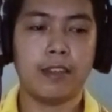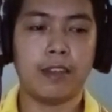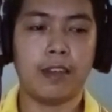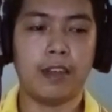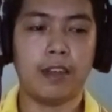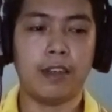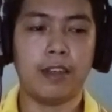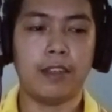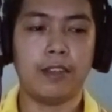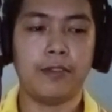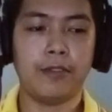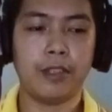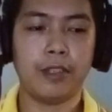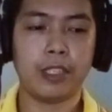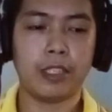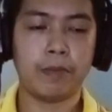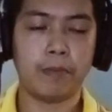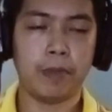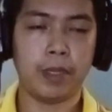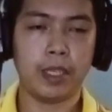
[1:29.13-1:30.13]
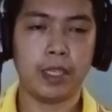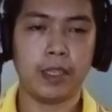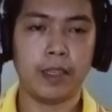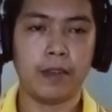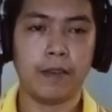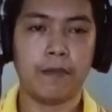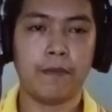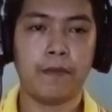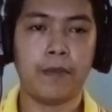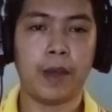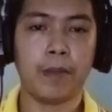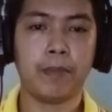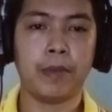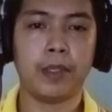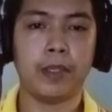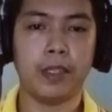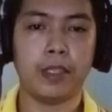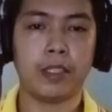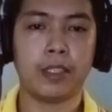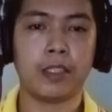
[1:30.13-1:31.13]
USB,
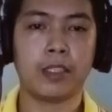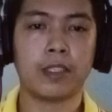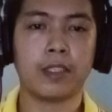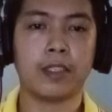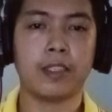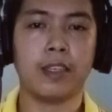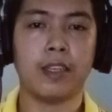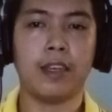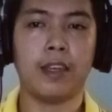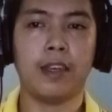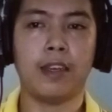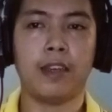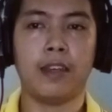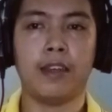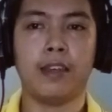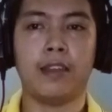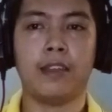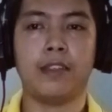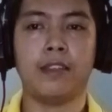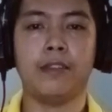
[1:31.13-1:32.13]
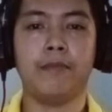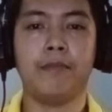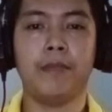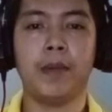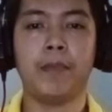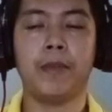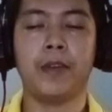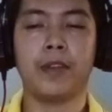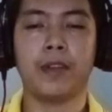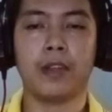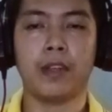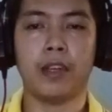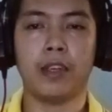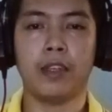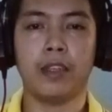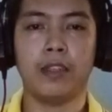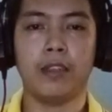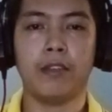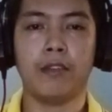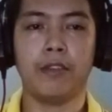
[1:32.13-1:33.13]
floppy disk, and memory
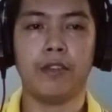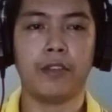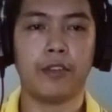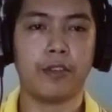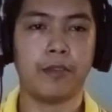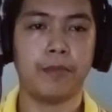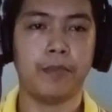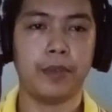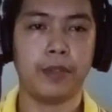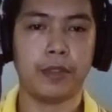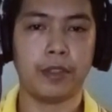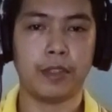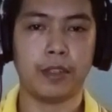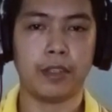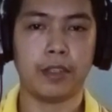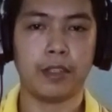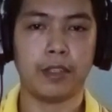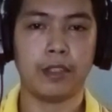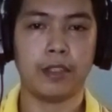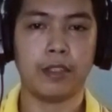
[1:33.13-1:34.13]
card on your computer